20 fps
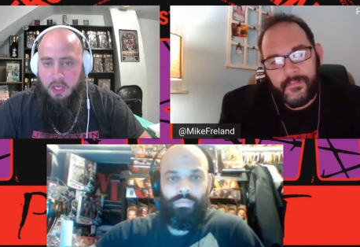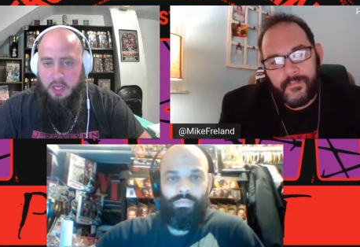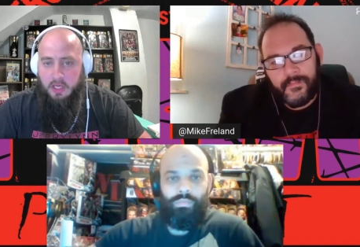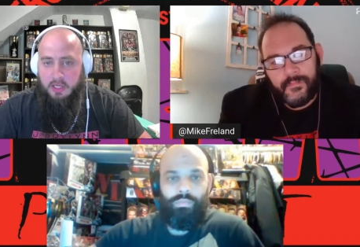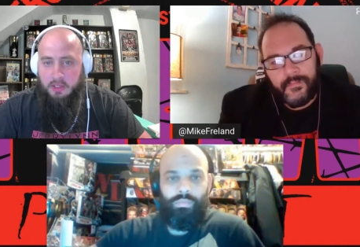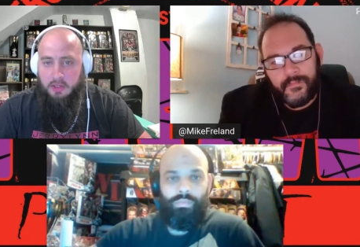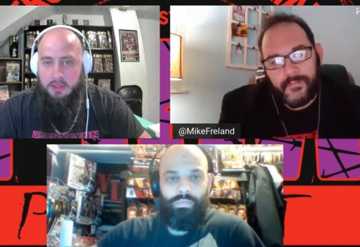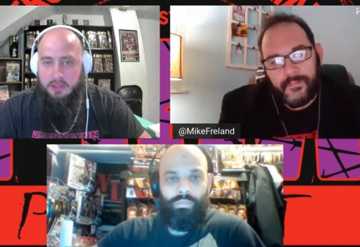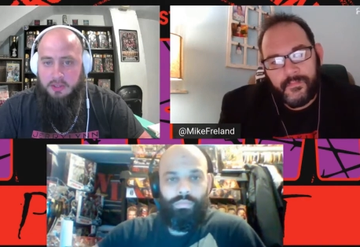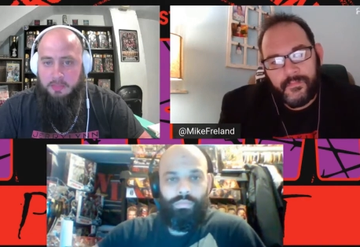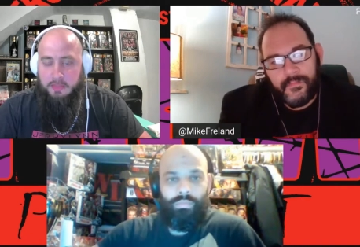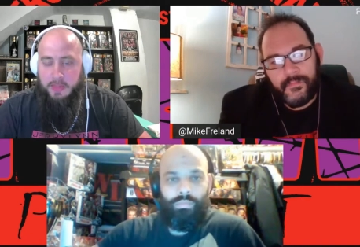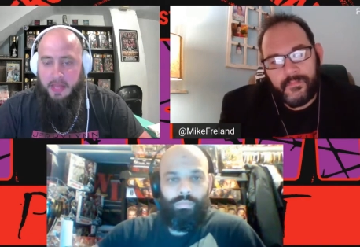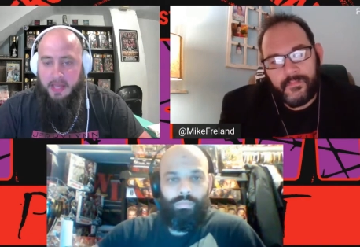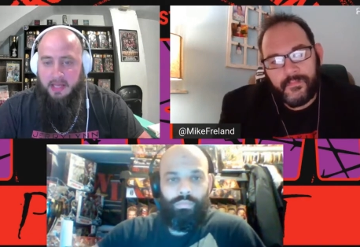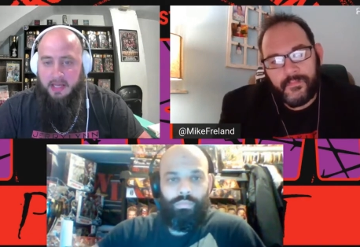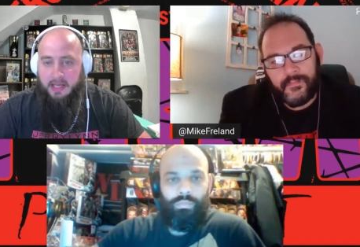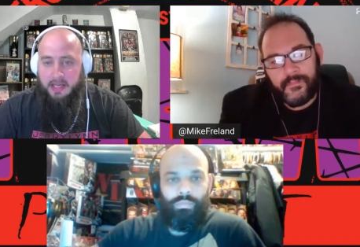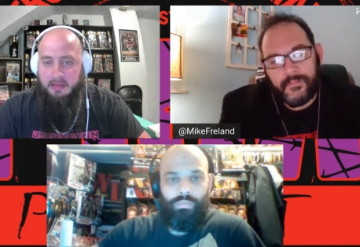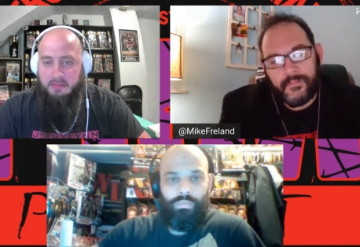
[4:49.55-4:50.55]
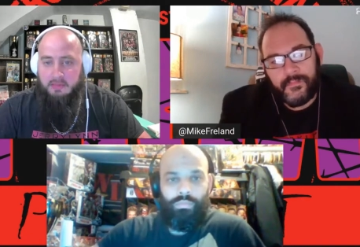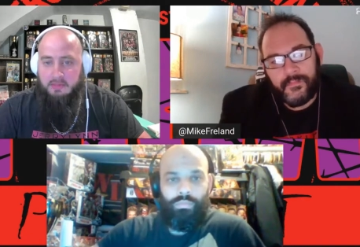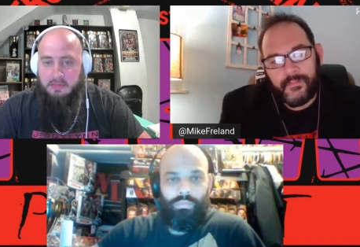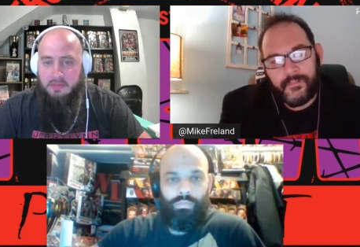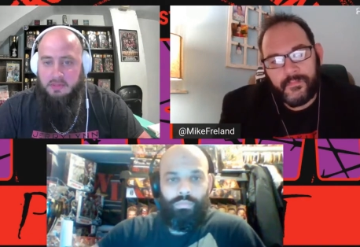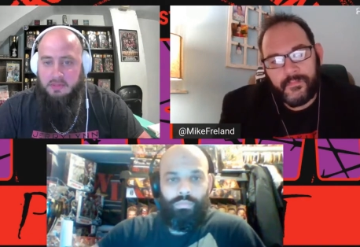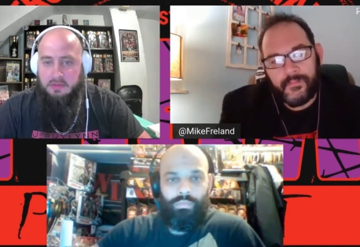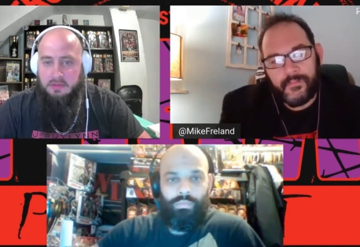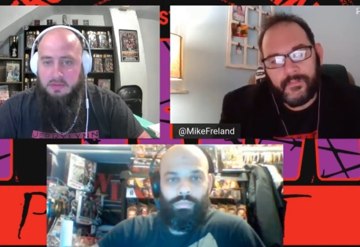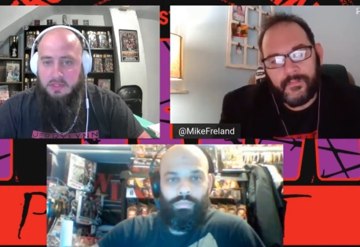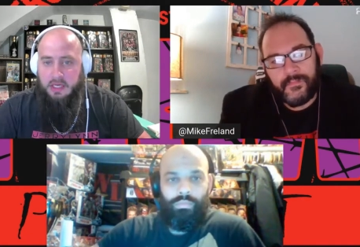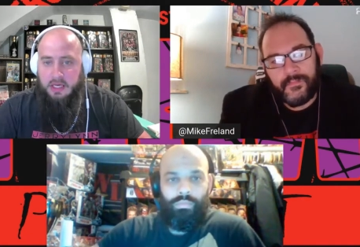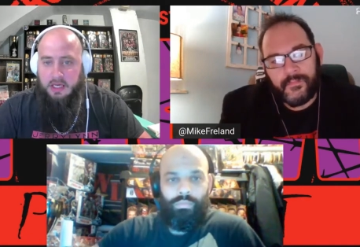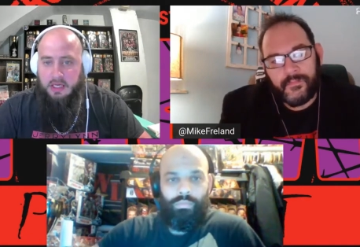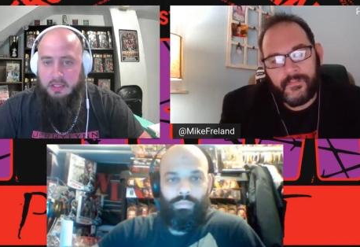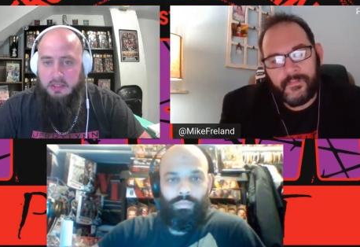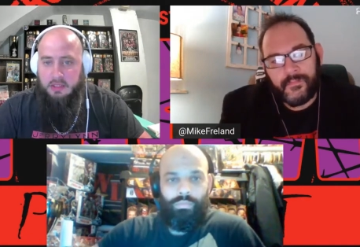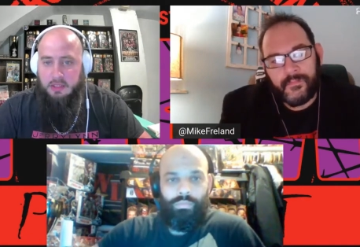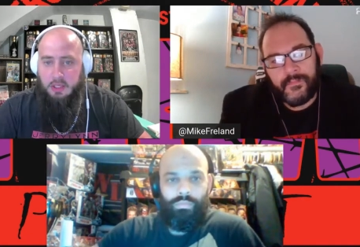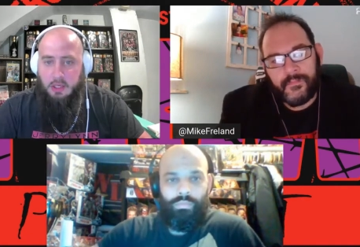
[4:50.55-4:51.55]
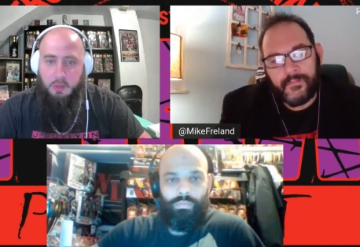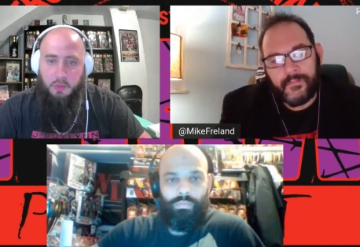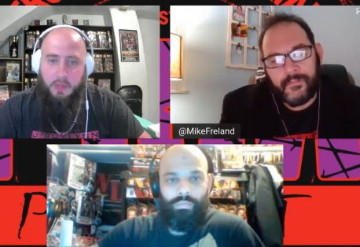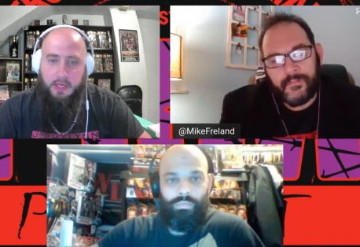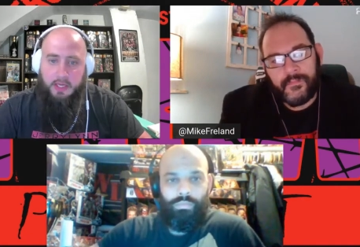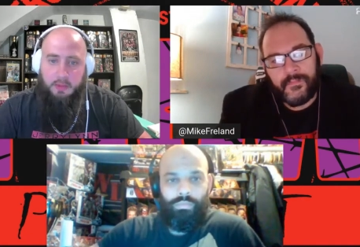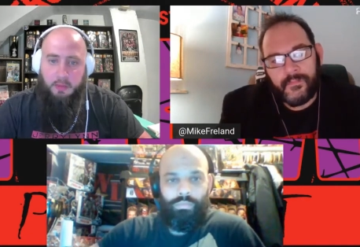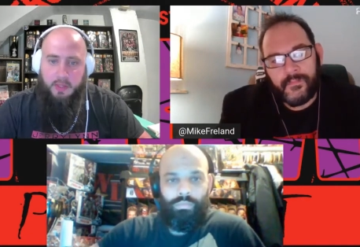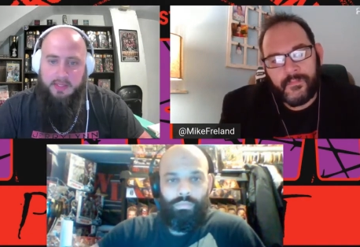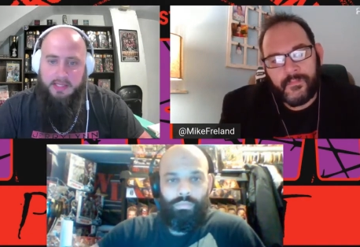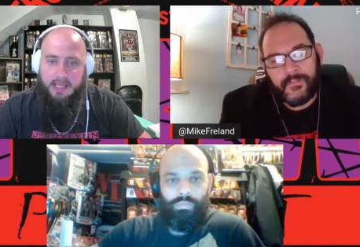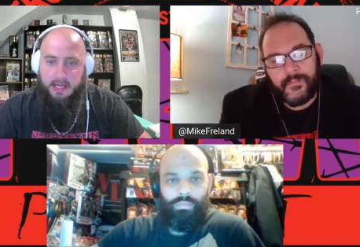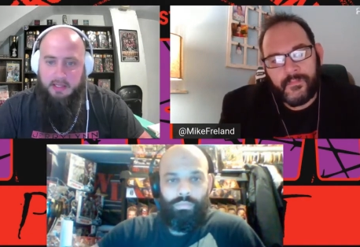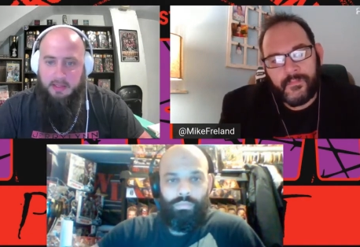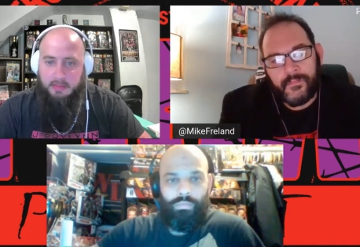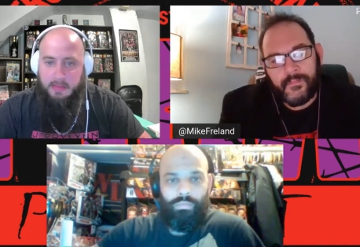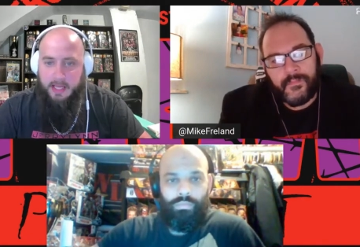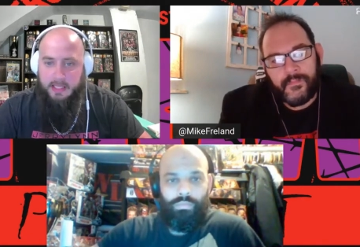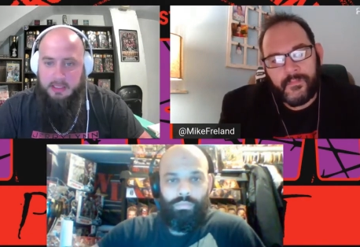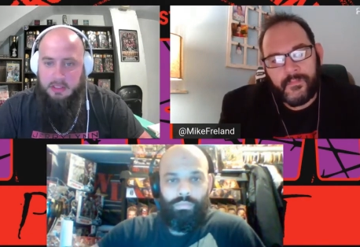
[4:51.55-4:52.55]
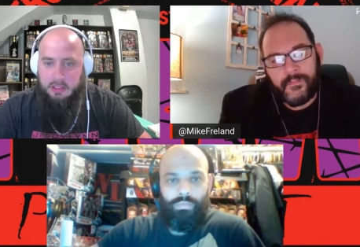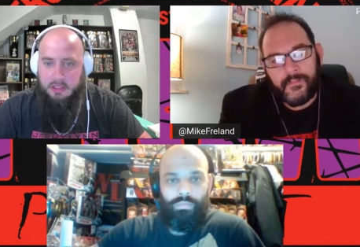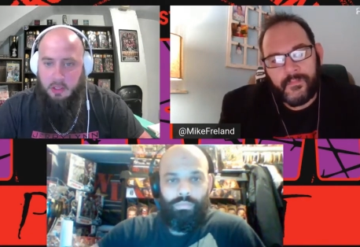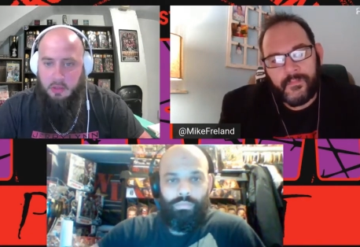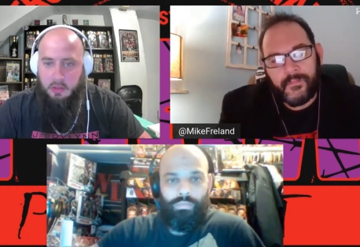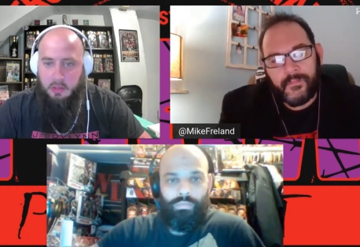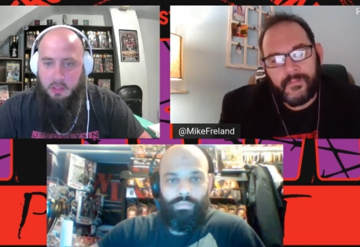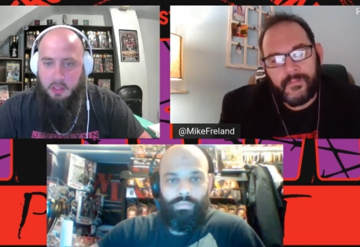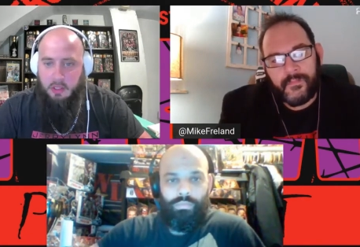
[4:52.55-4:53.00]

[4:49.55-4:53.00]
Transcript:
Speaker 1: He used to pay him the, the when he went down to Mexico